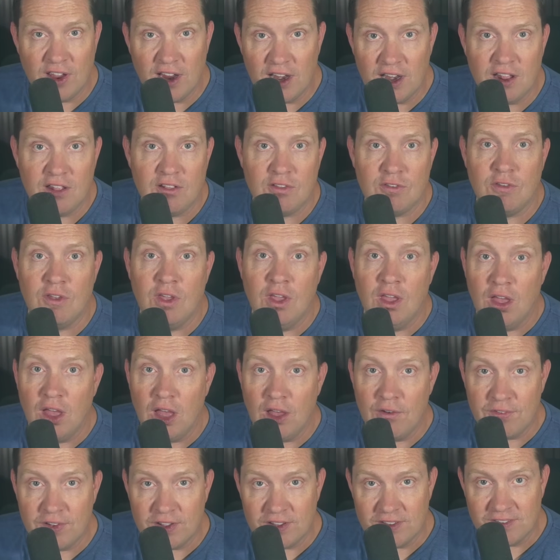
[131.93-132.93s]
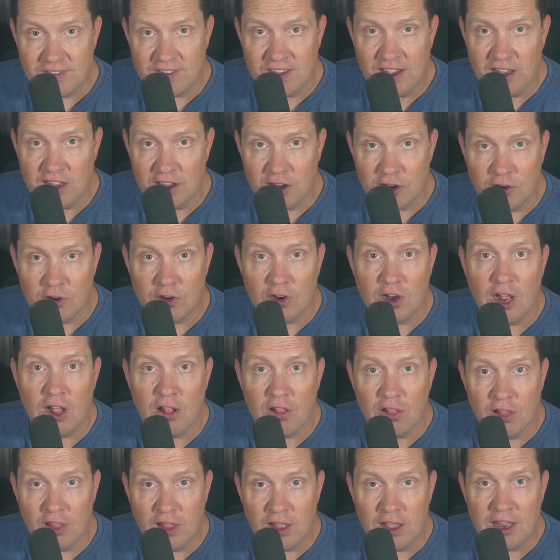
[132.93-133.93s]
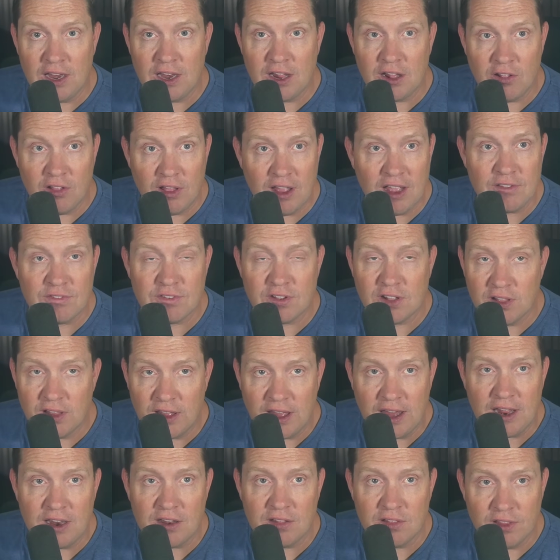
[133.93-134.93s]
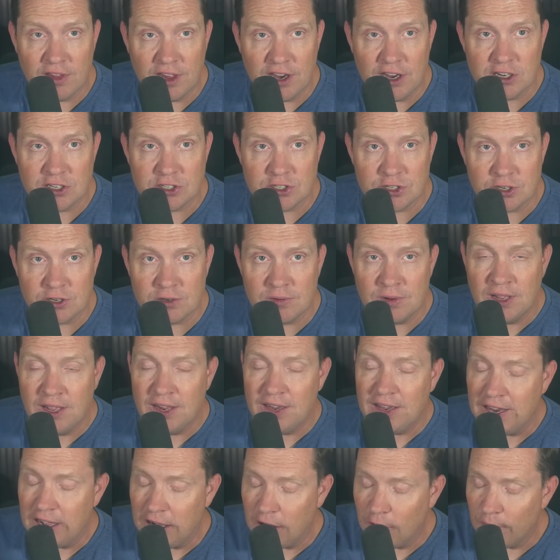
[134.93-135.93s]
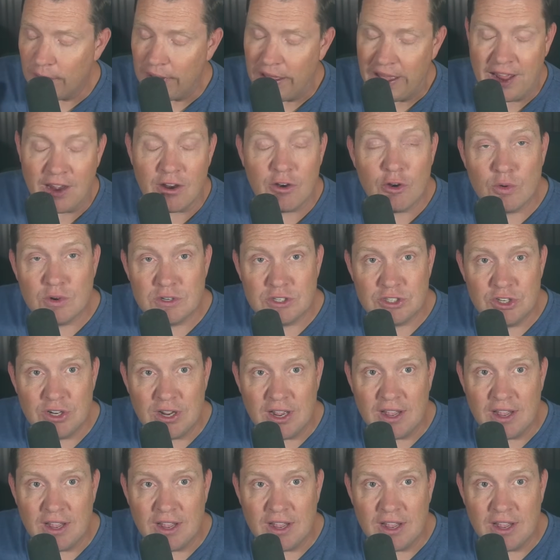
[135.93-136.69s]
MongoDB instances are currently exposed to the public internet and potentially vulnerable.